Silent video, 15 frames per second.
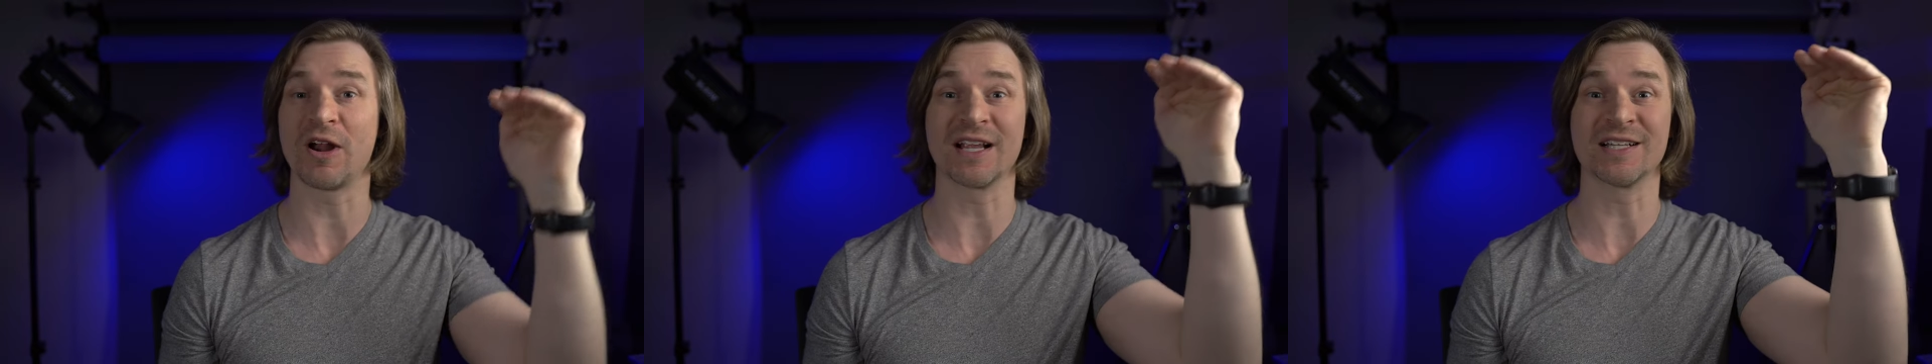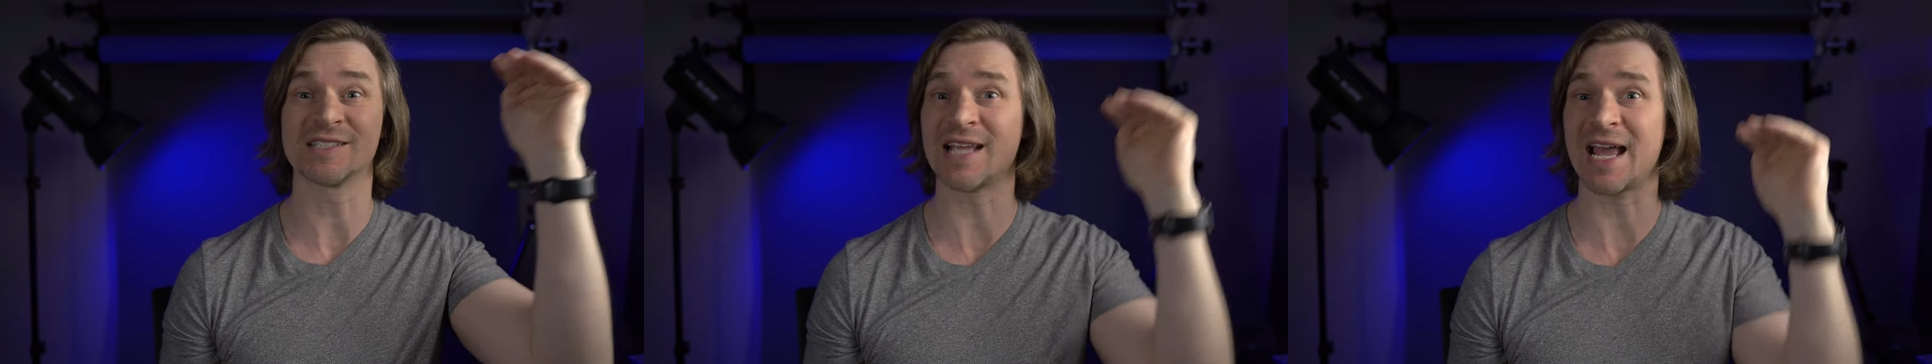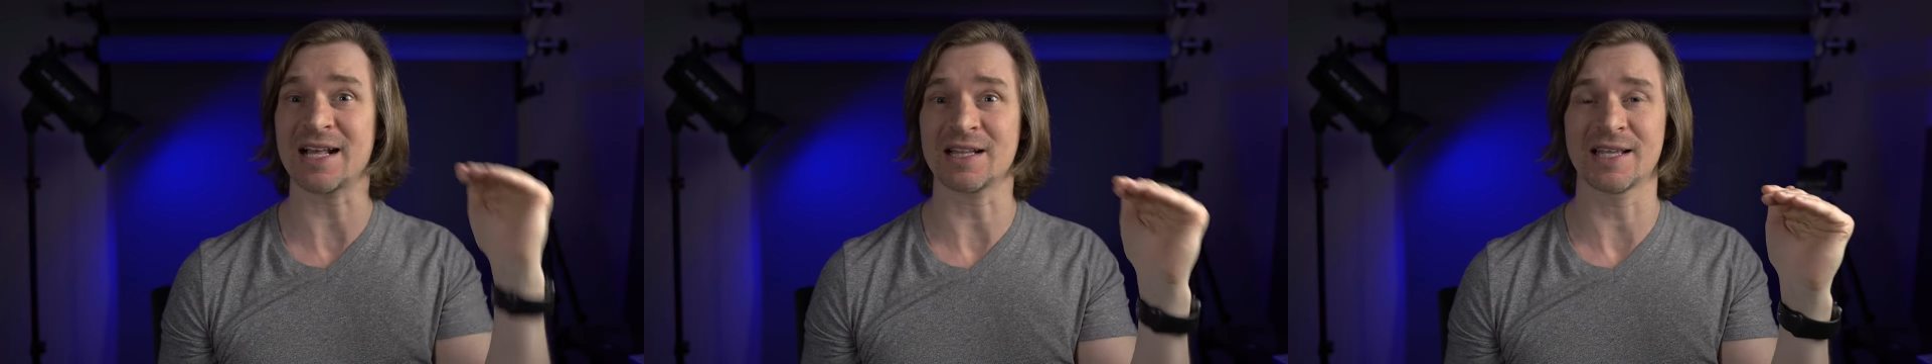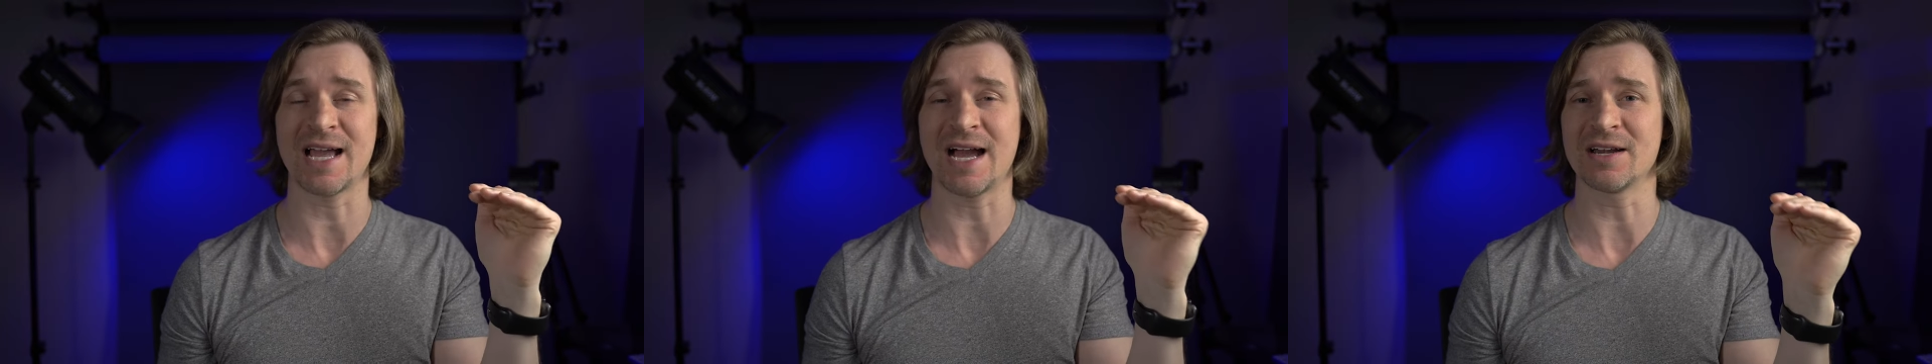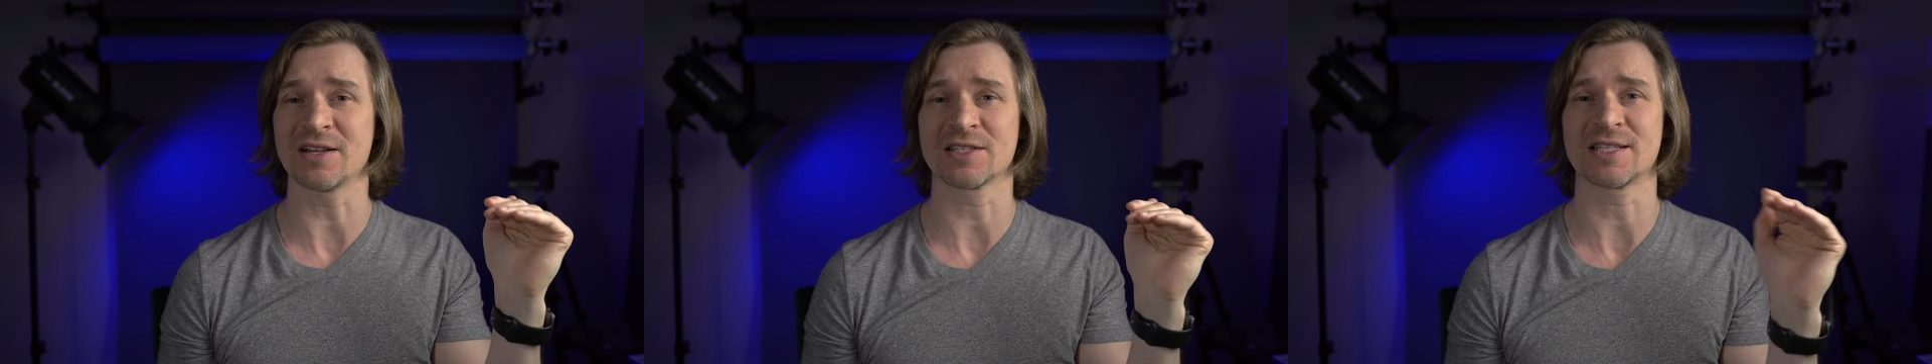exactly
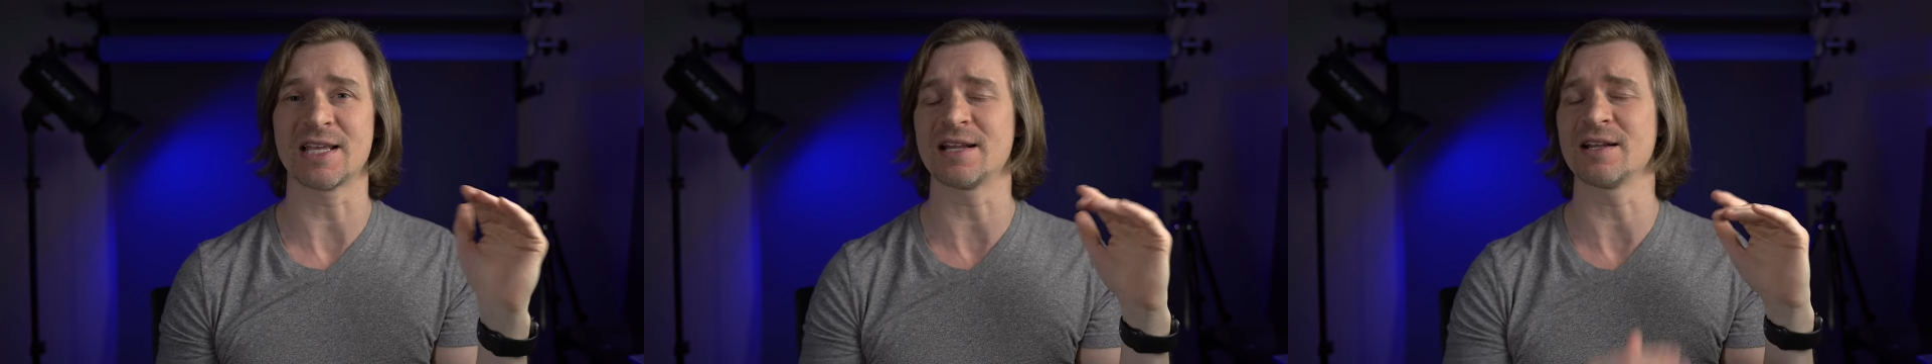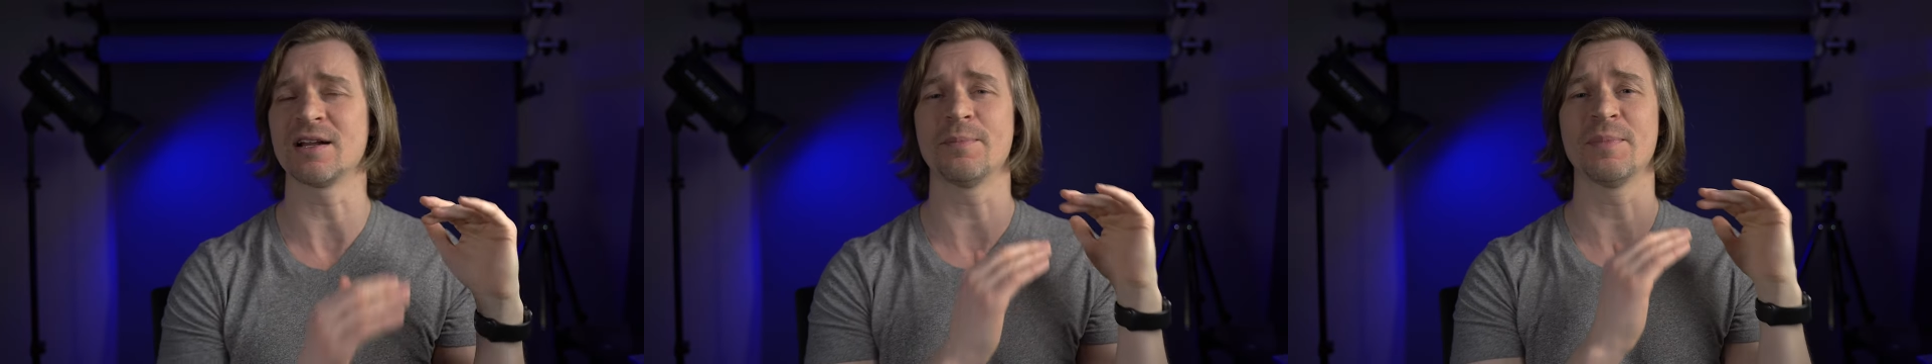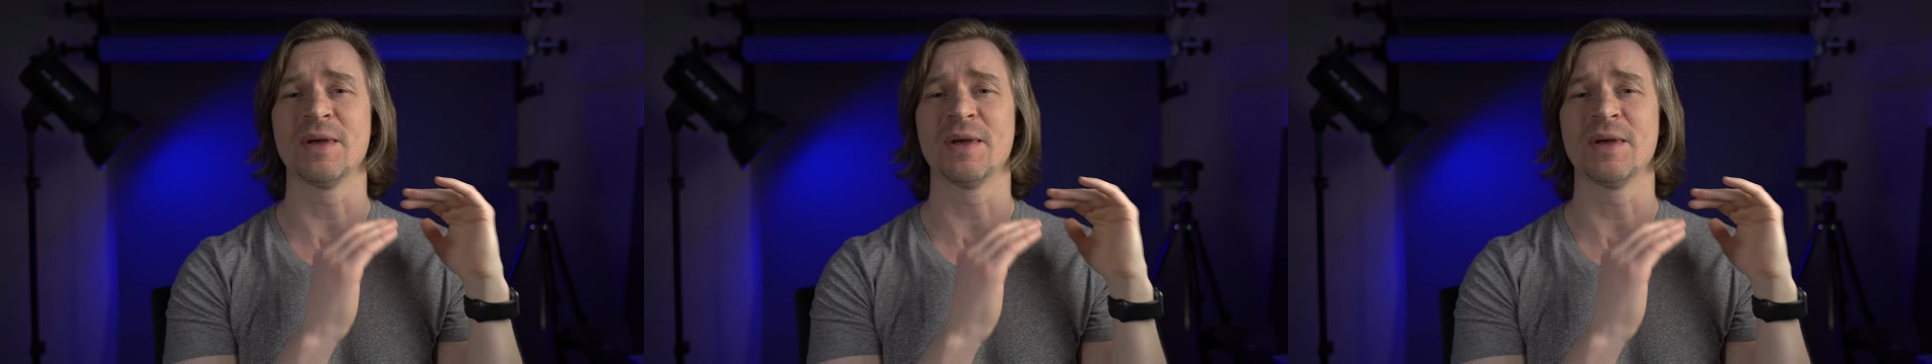how to set it up,